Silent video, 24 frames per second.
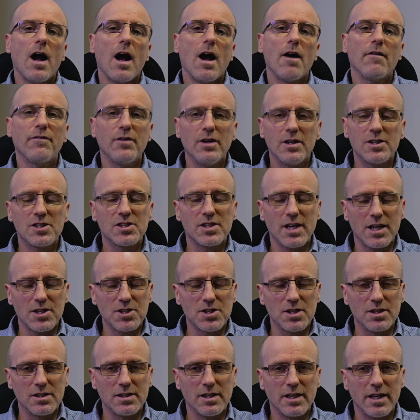Our first
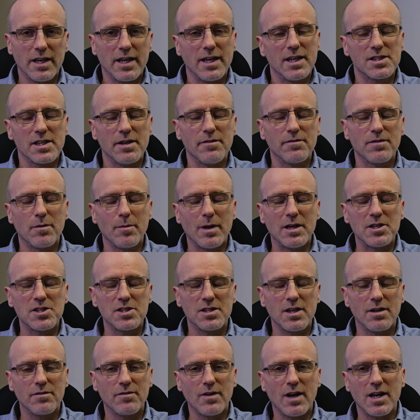session is
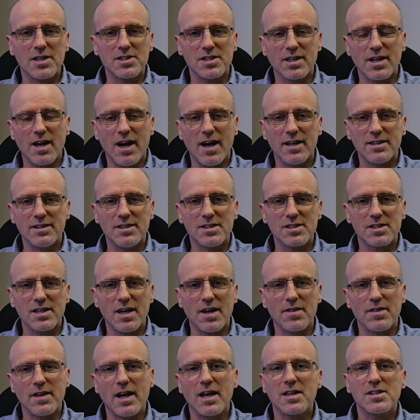information, advice and guidance,
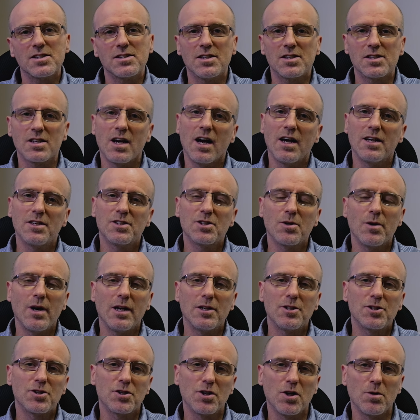and that's designed to
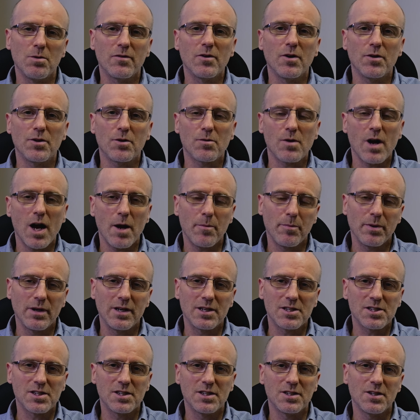ensure we've got the right
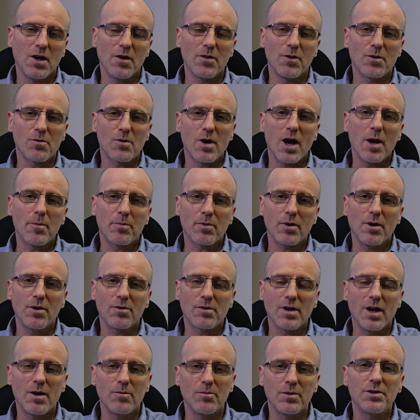person on the right
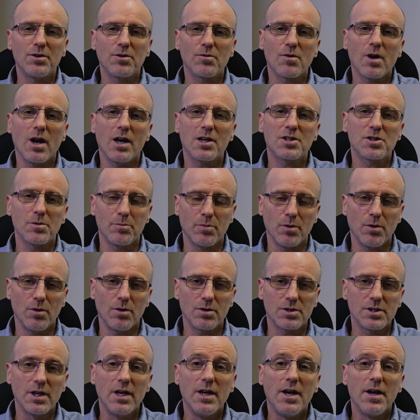program with the right
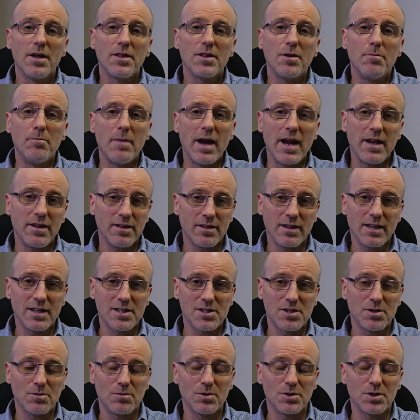support. The main
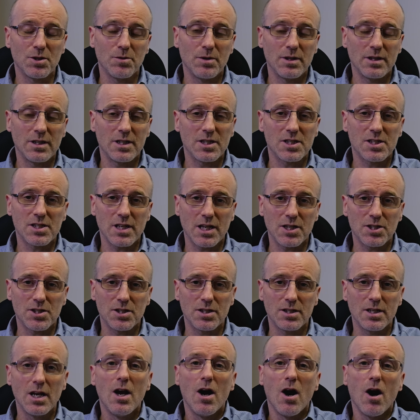things that we'll do in this
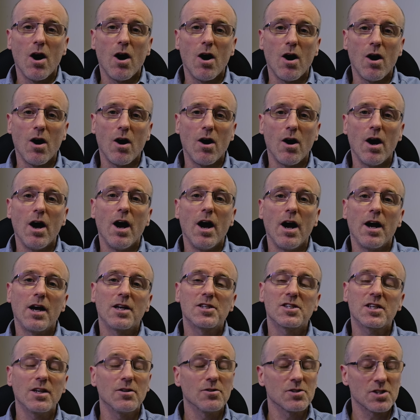session are a
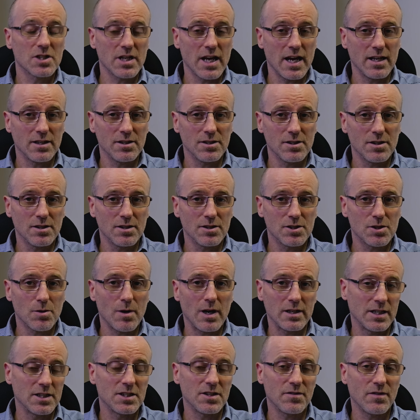skill scan to
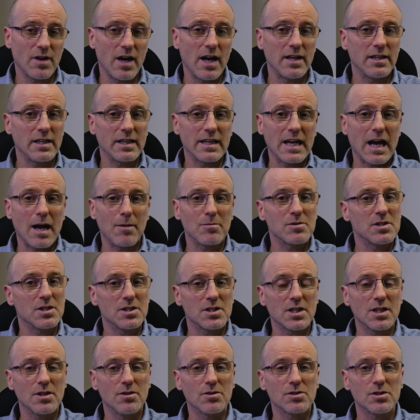identify any gaps in
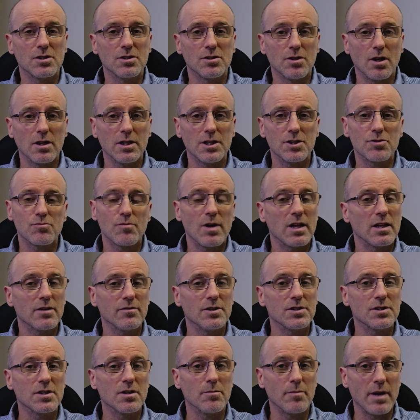skills and knowledge
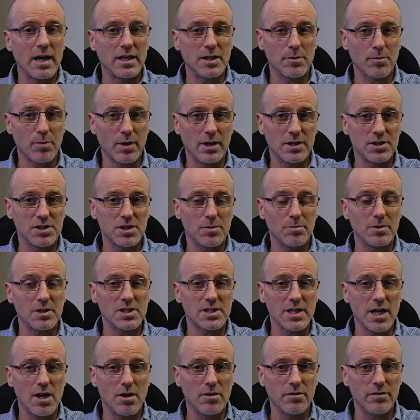relevant to the main apprenticeship
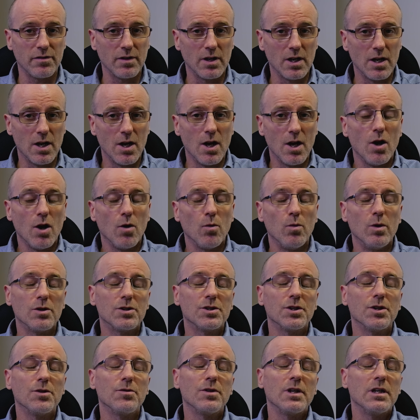itself. We'll
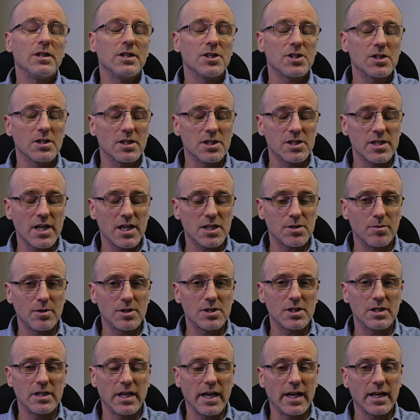do the initial
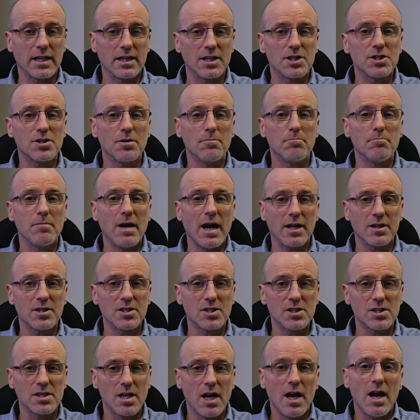assessments in English and
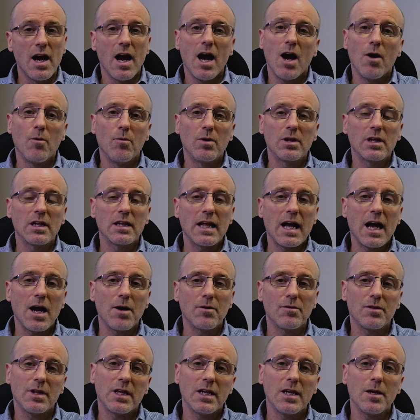Maths, and we'll
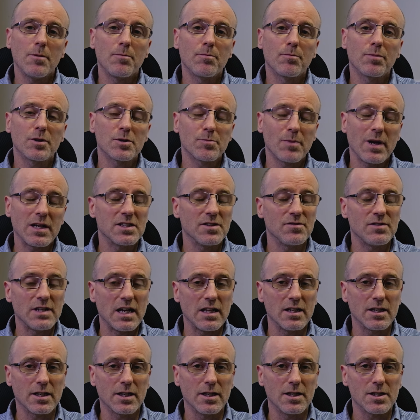allow the prospective
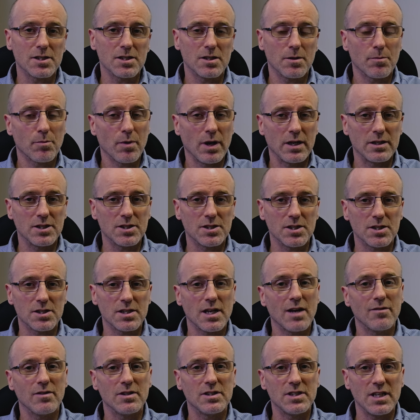delegates and apprentices
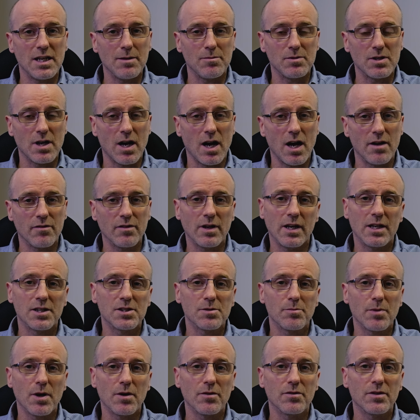to have a deep dive
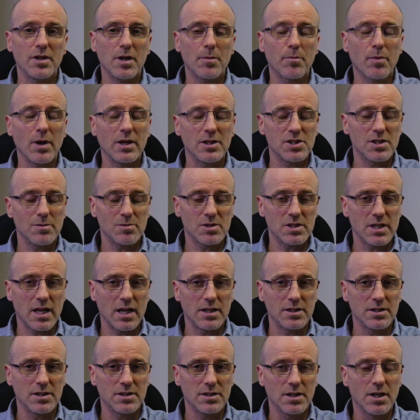into both the apprenticeship
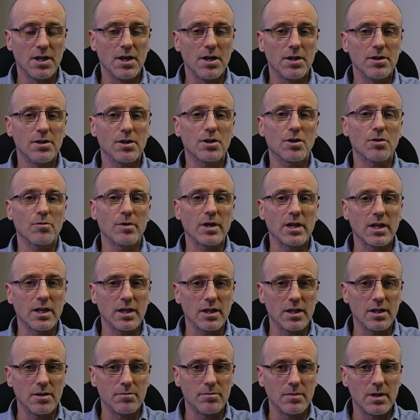standard, the
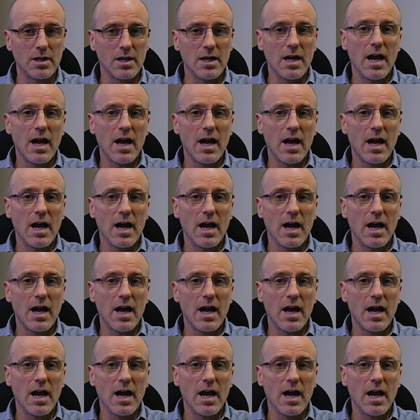curriculum